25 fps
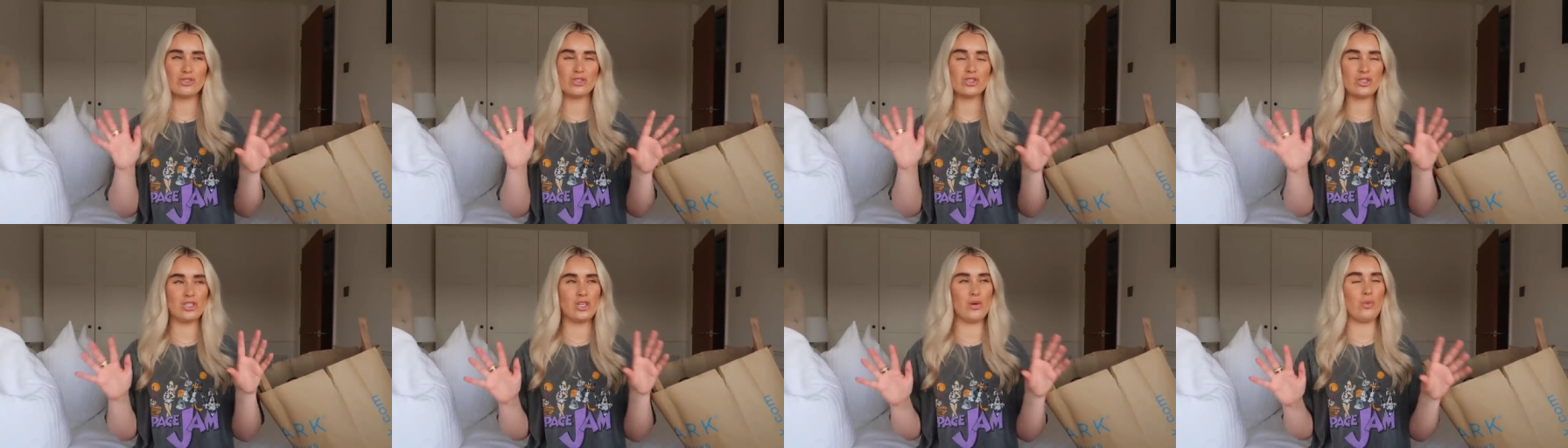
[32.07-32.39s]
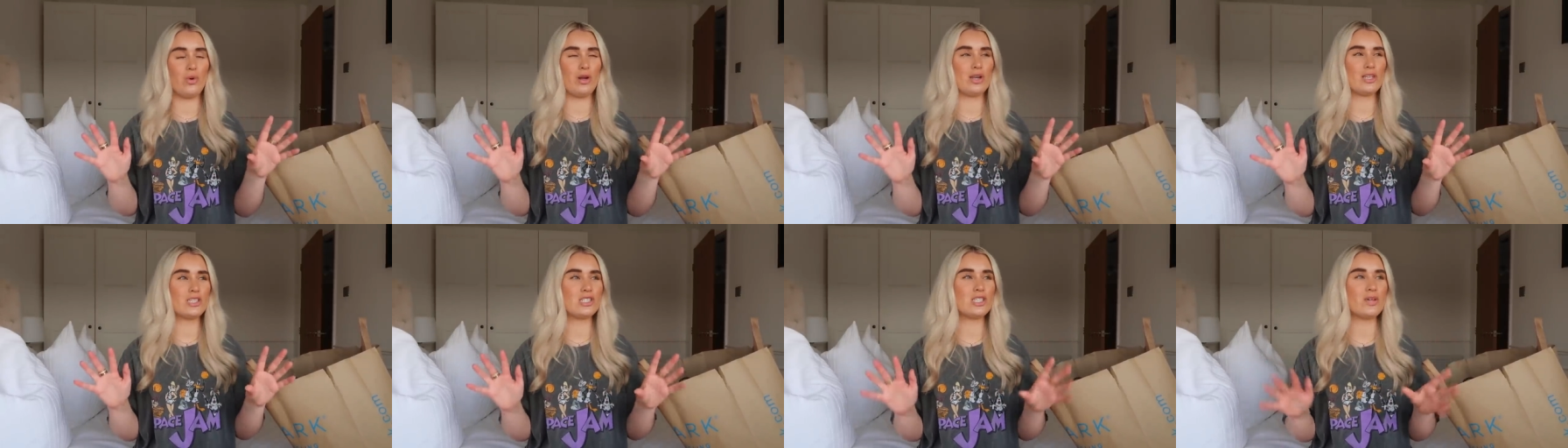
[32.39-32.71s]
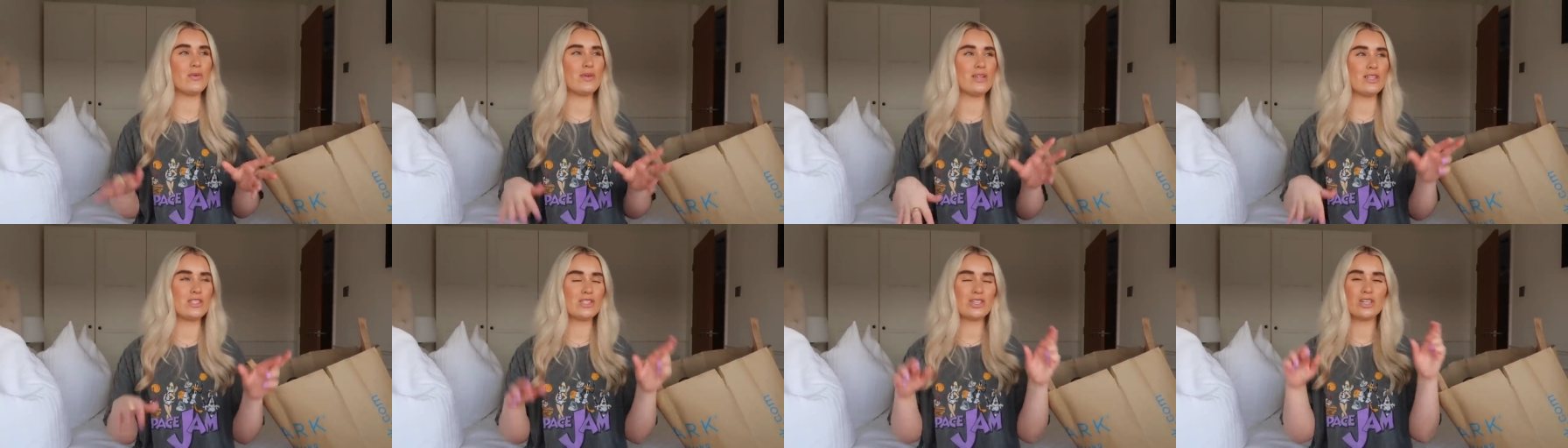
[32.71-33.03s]
doesn't know what it's
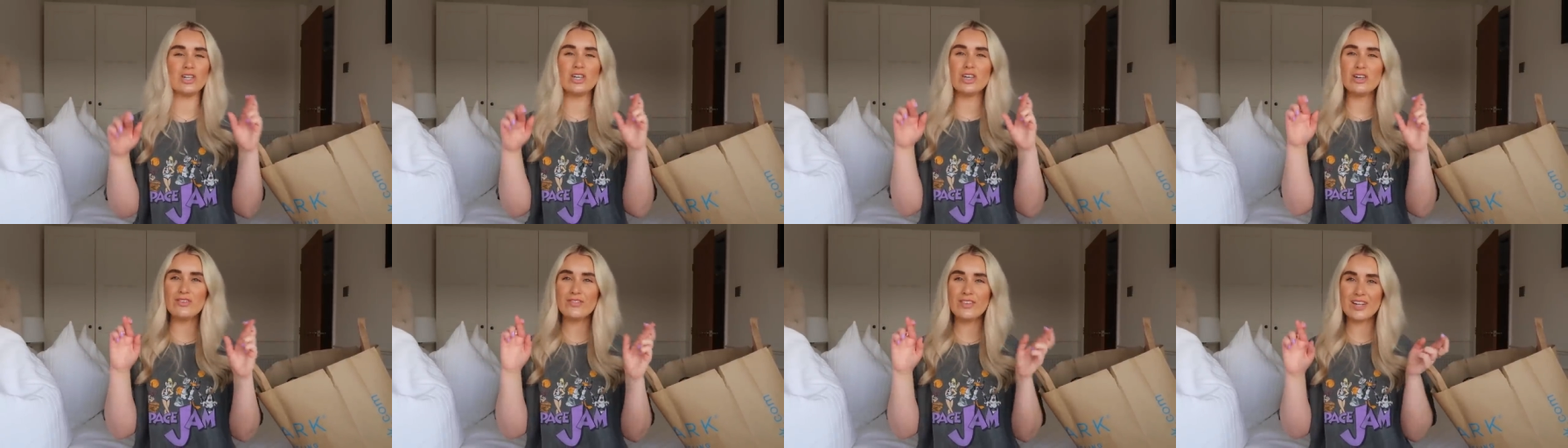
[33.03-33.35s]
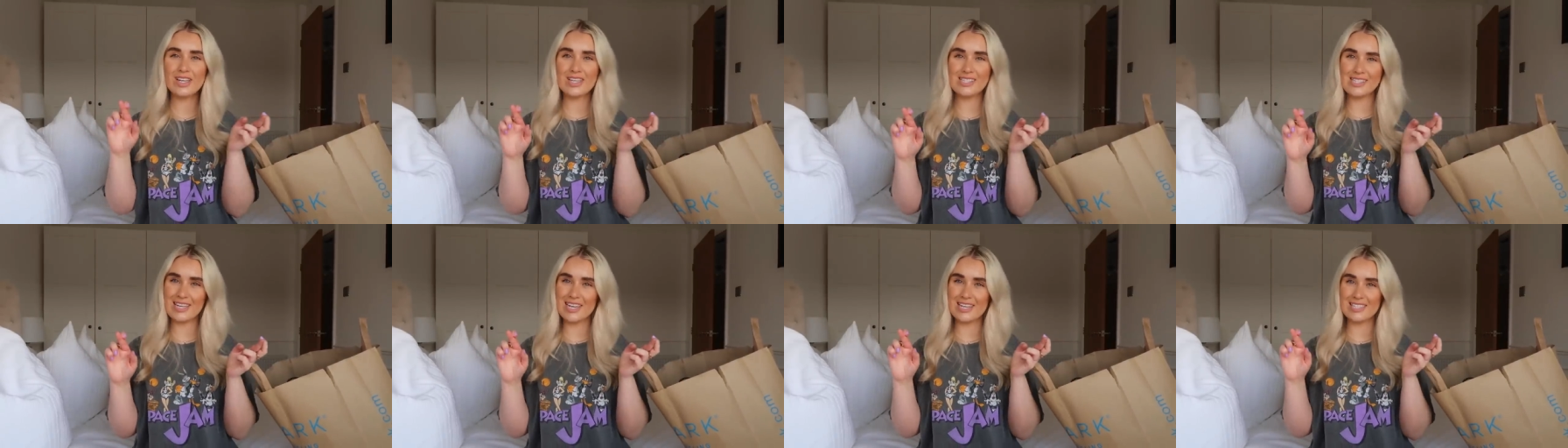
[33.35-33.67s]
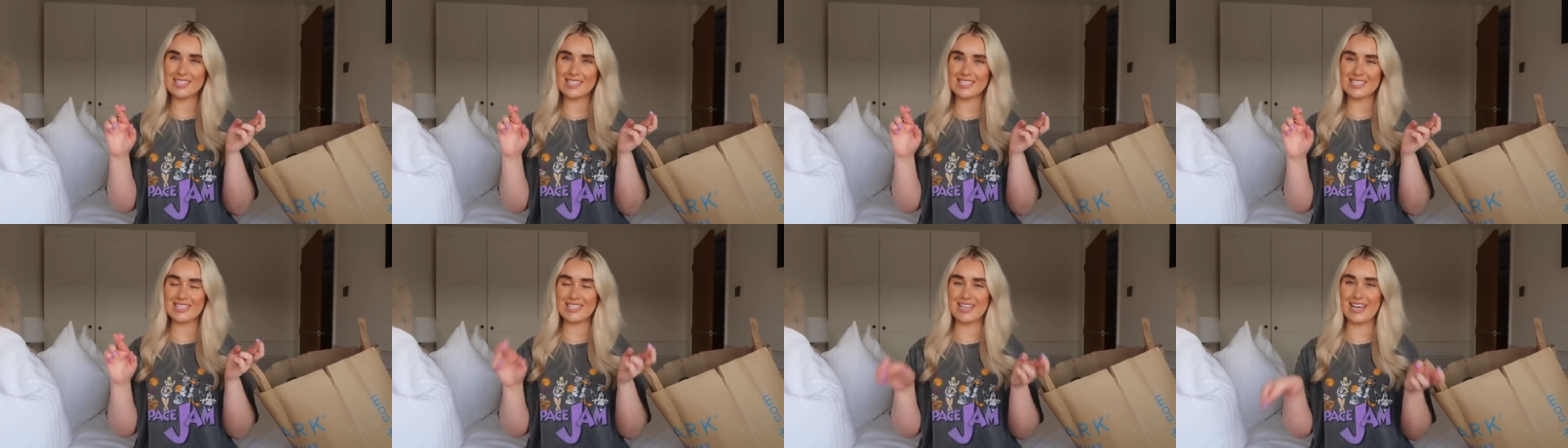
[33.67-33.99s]
doing so hopefully it's
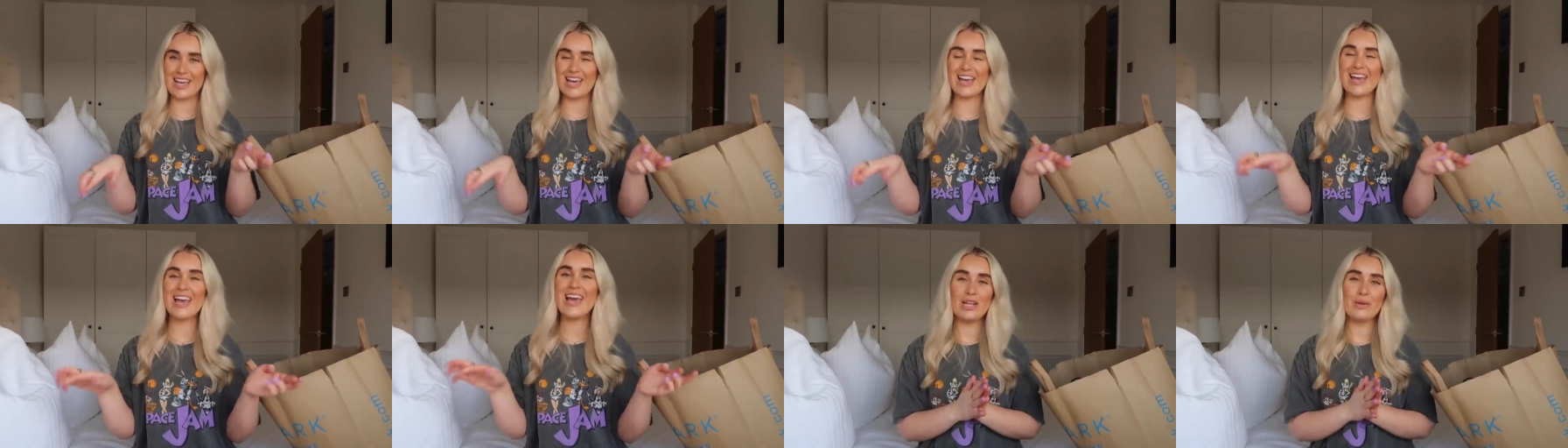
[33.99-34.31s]
here to stay